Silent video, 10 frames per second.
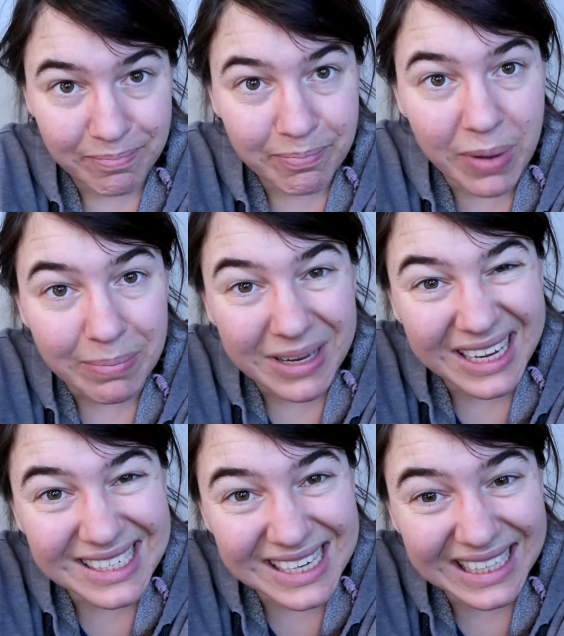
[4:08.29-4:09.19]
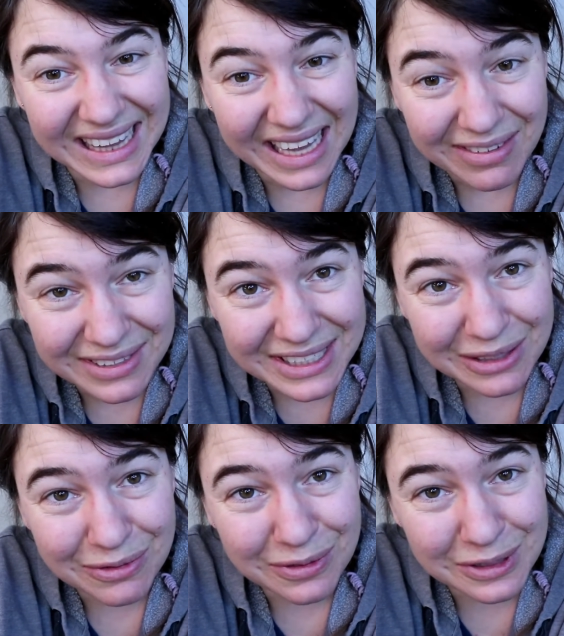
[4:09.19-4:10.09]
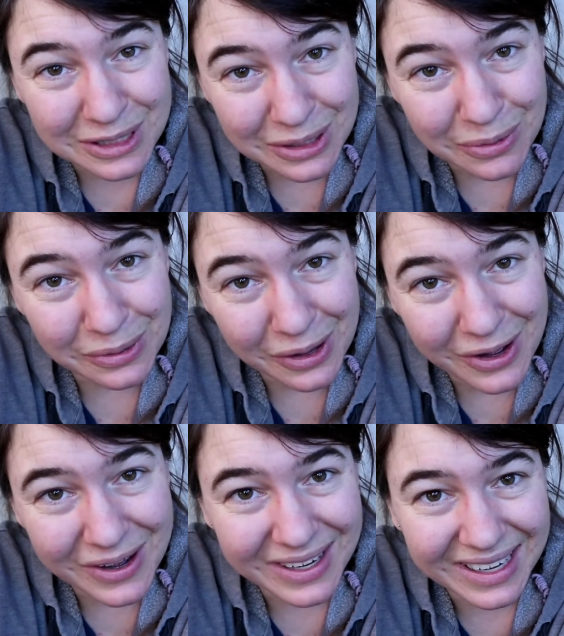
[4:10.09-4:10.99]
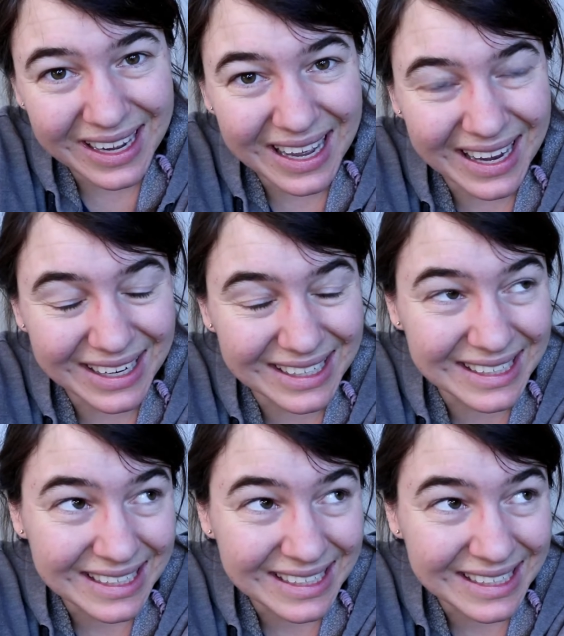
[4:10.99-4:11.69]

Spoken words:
But because I'd left it for so long, I